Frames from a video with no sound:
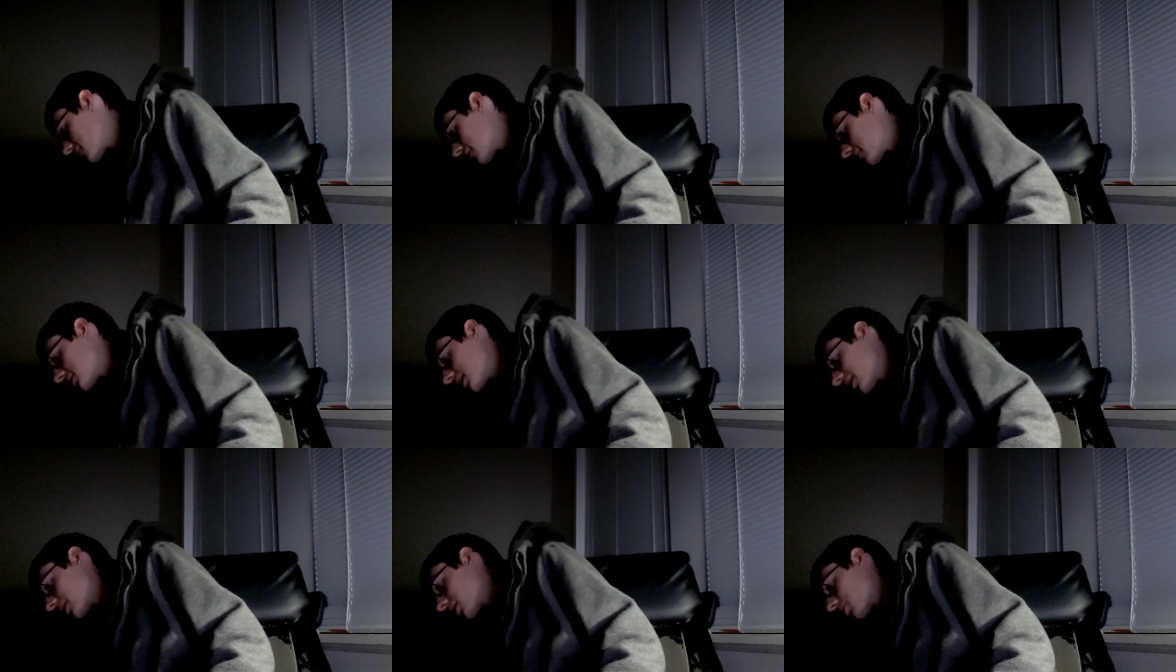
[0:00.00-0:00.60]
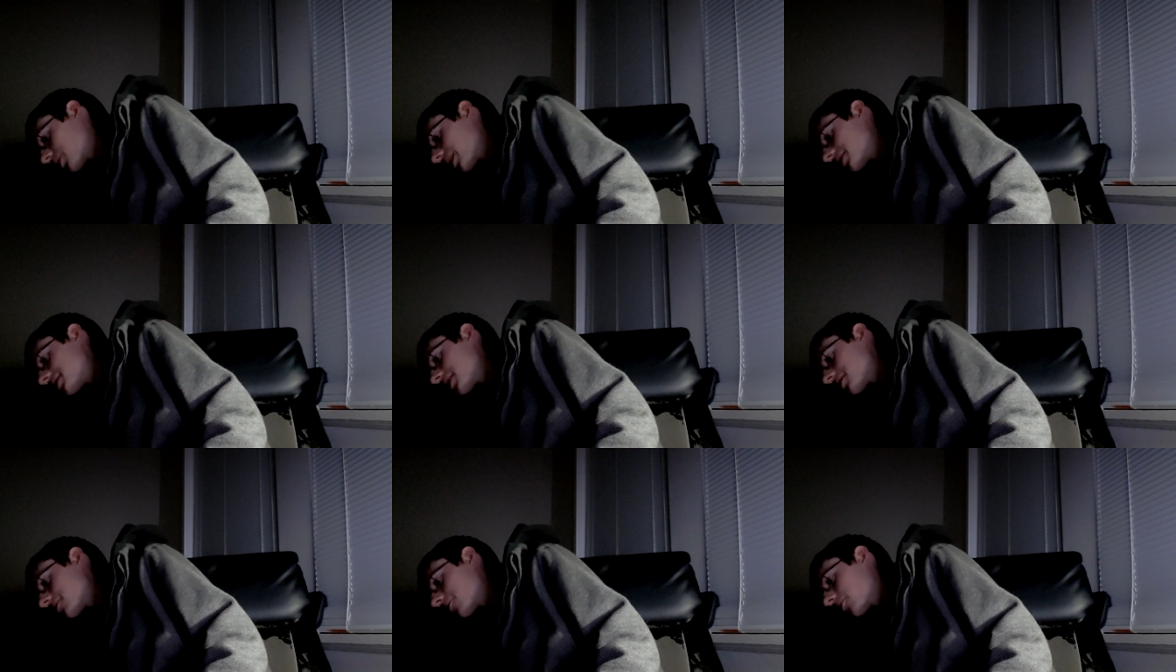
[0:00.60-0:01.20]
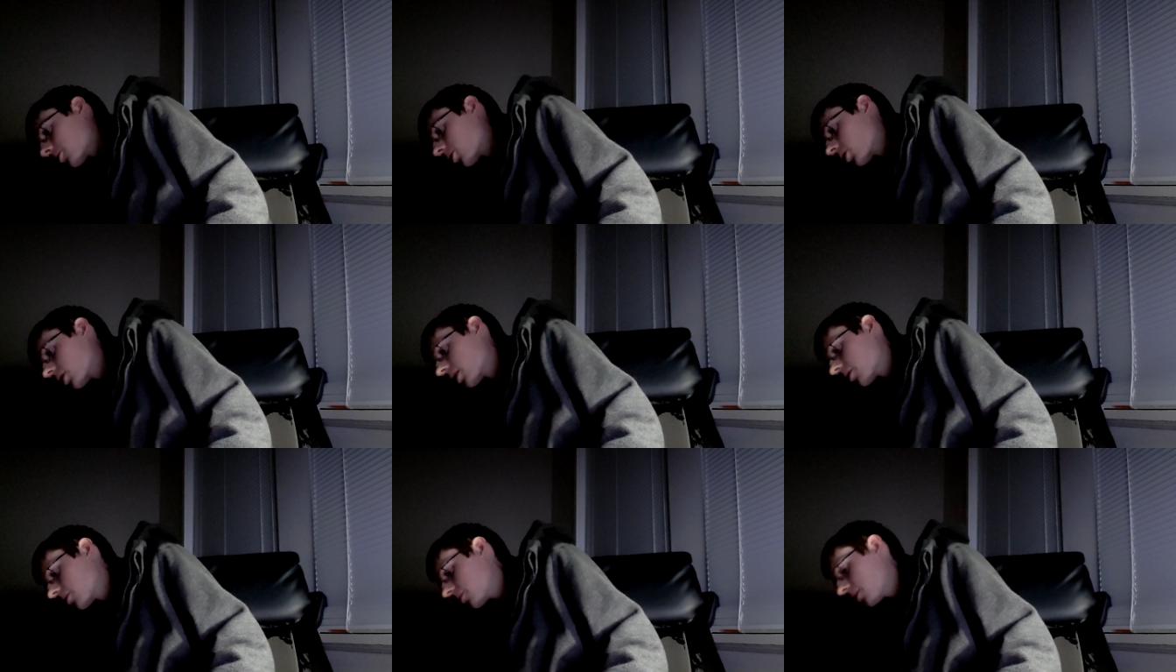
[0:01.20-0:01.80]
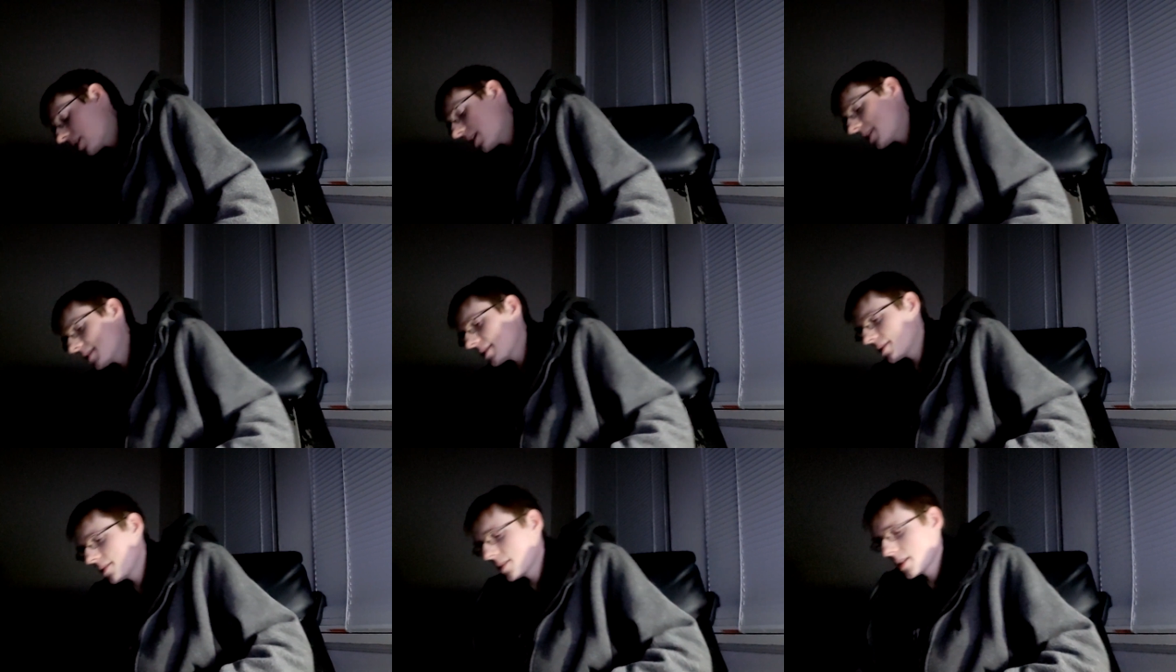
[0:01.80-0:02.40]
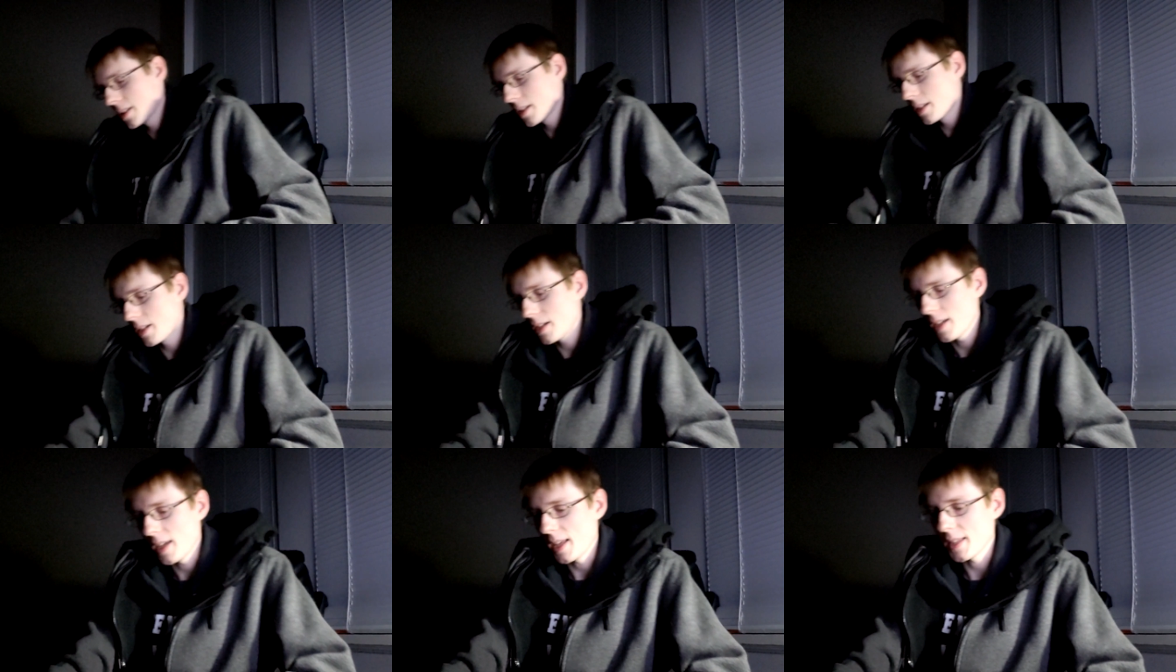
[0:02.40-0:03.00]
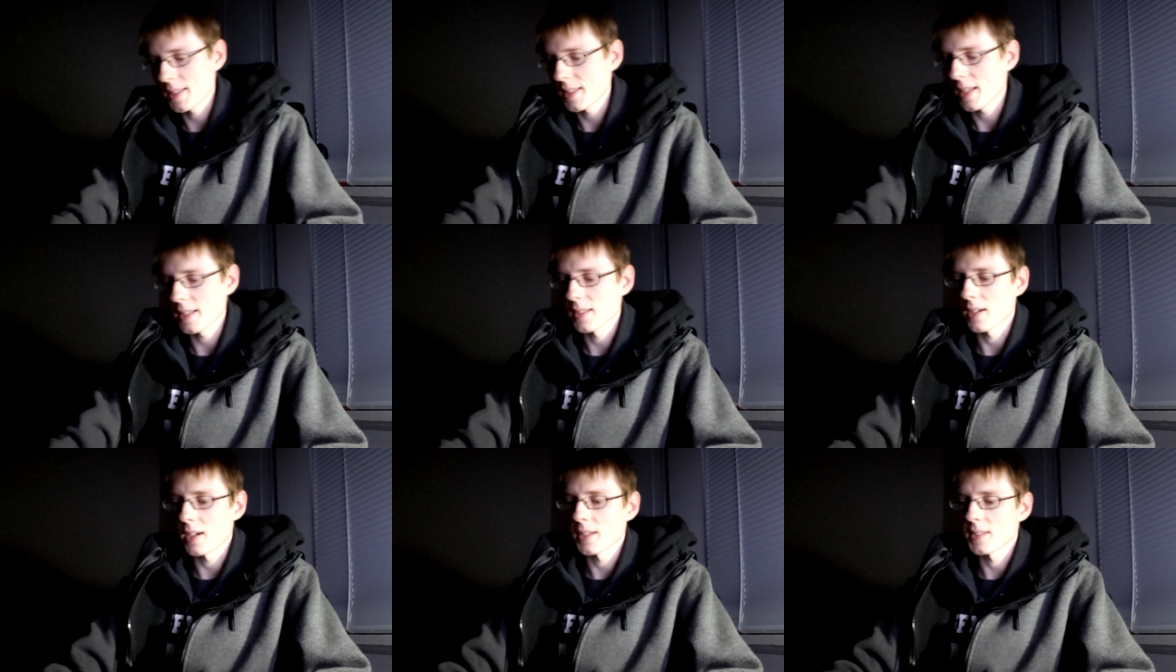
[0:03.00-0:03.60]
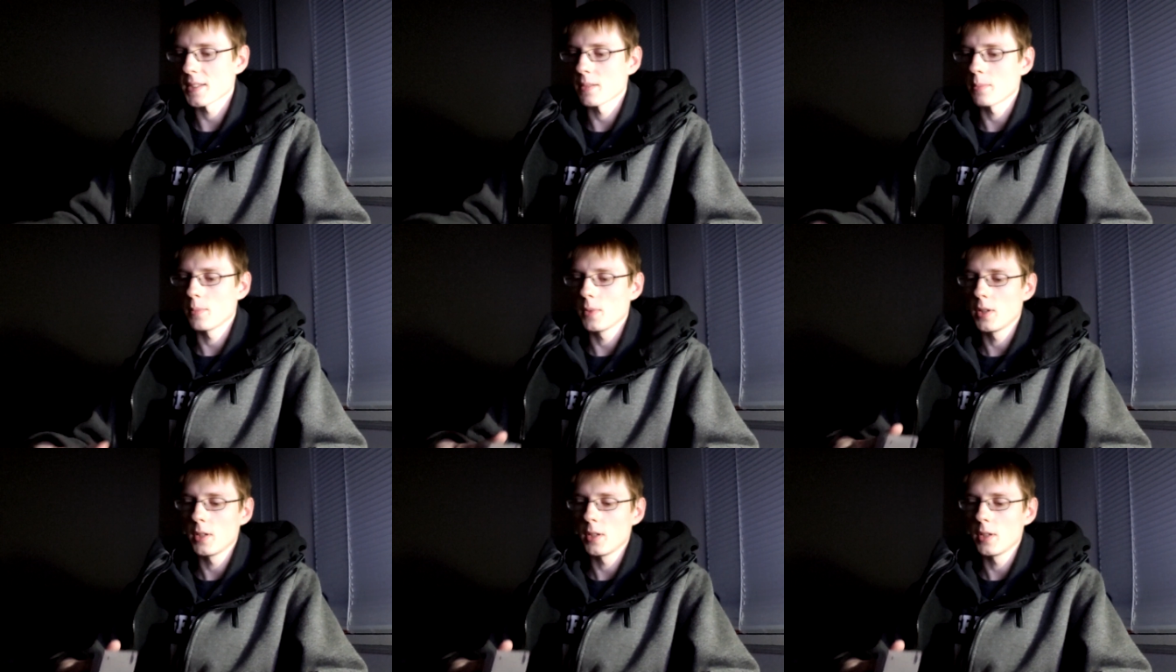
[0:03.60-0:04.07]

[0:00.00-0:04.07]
15 on the PlayStation 4, and it's it's awesome.